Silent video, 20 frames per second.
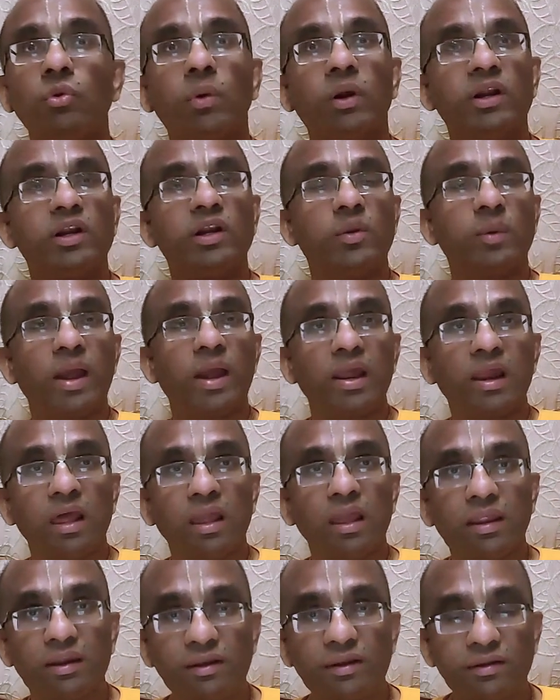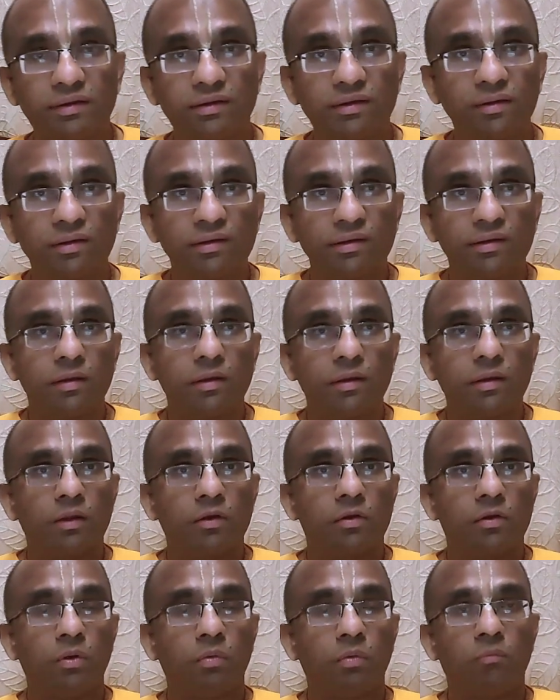toward twilight,
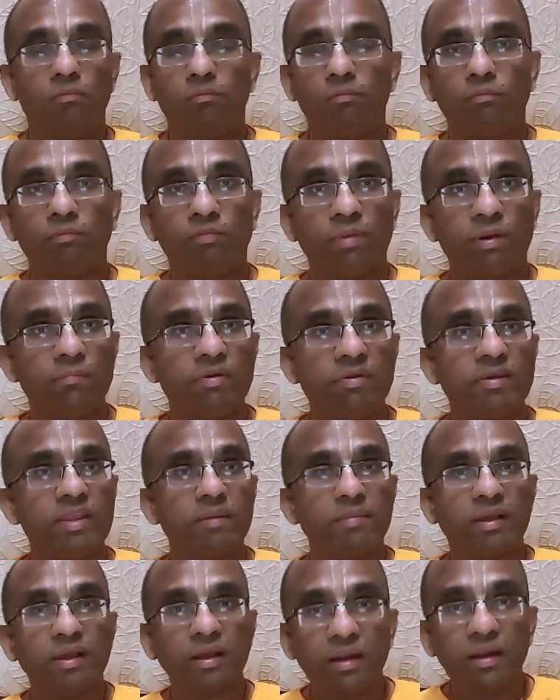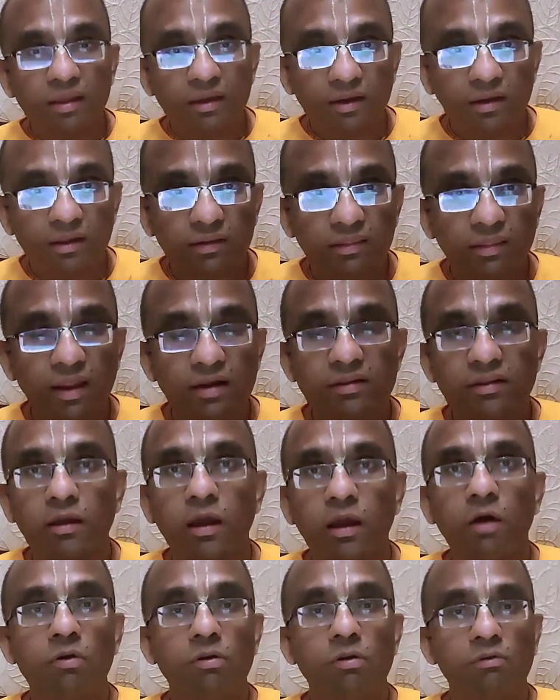you know, it became clear that the
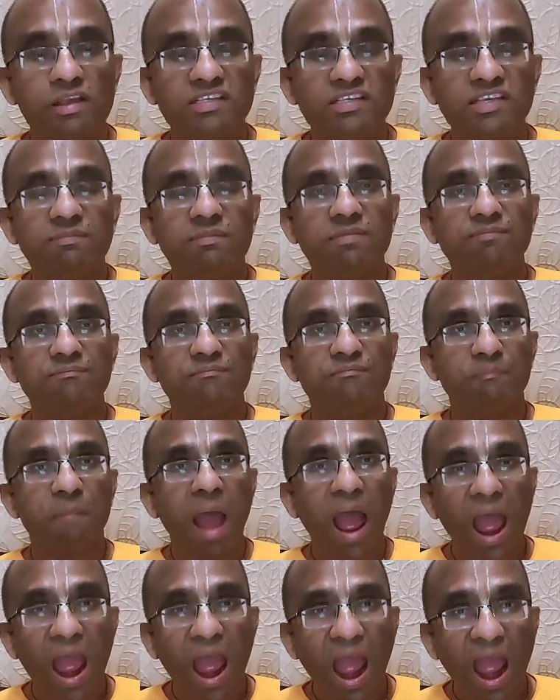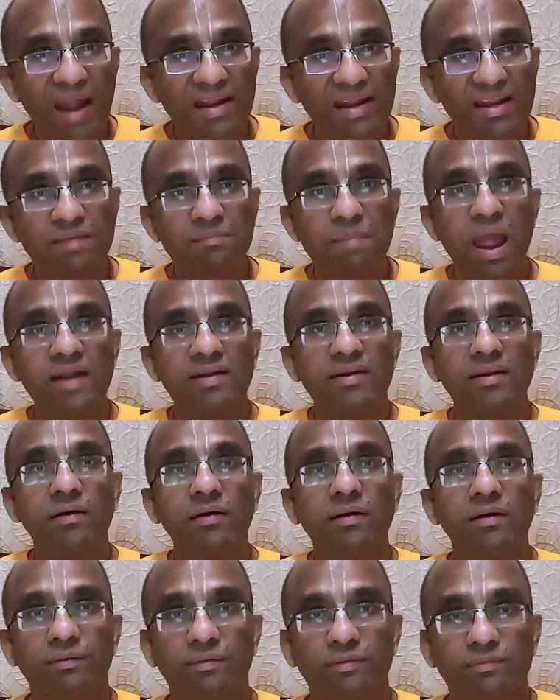Kauravas had been badly
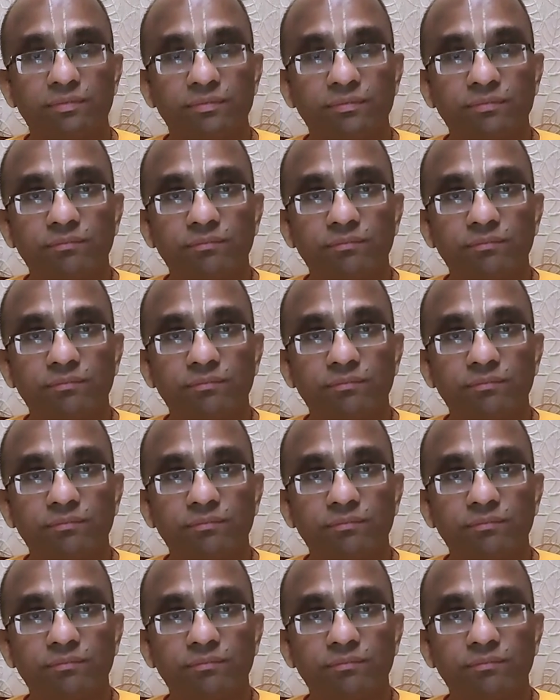battered,